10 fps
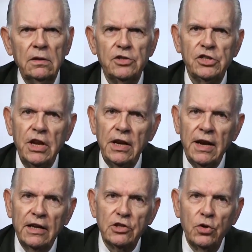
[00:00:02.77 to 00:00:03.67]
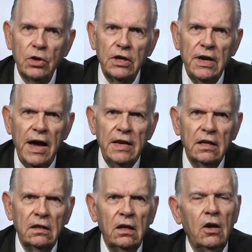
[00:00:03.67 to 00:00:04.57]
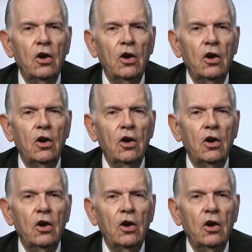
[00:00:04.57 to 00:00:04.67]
sitting next to a Canadian